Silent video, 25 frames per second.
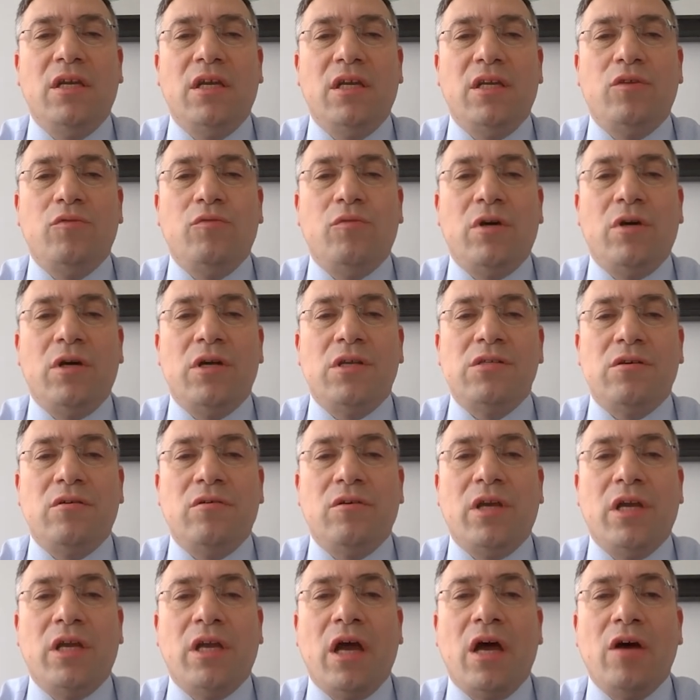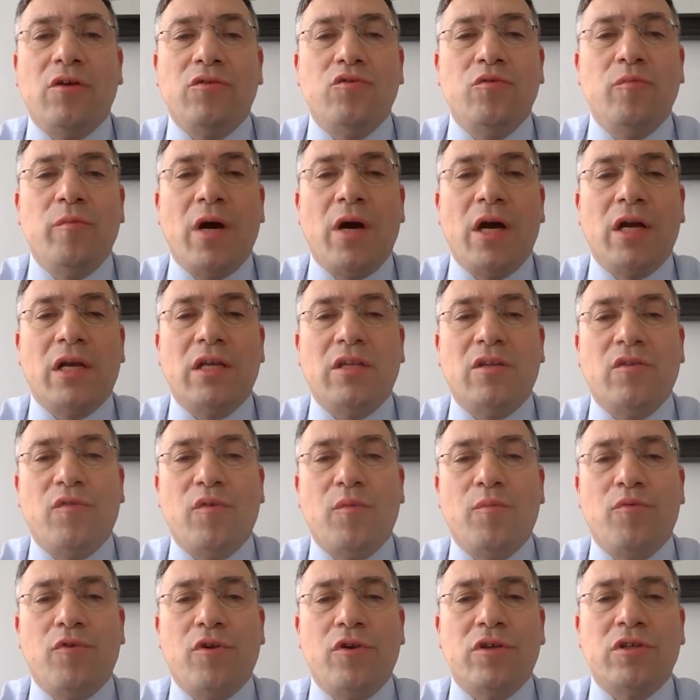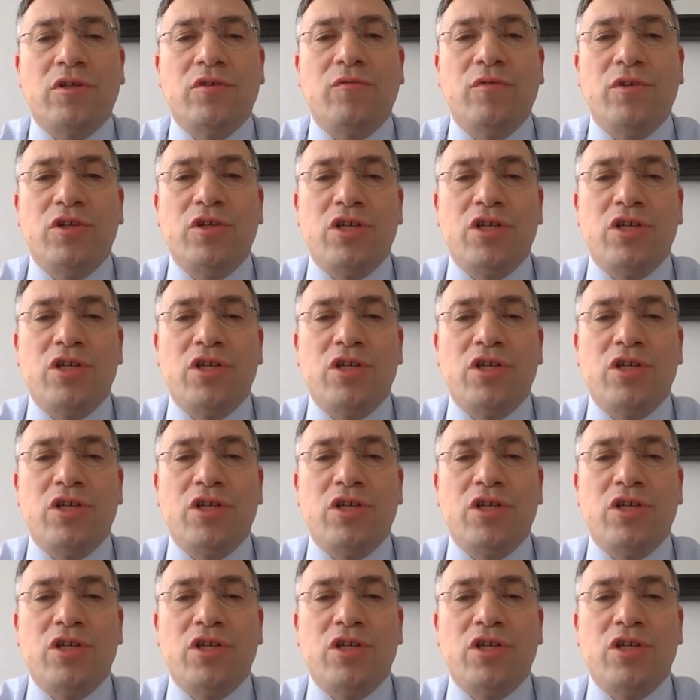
it was, okay, how to market our products,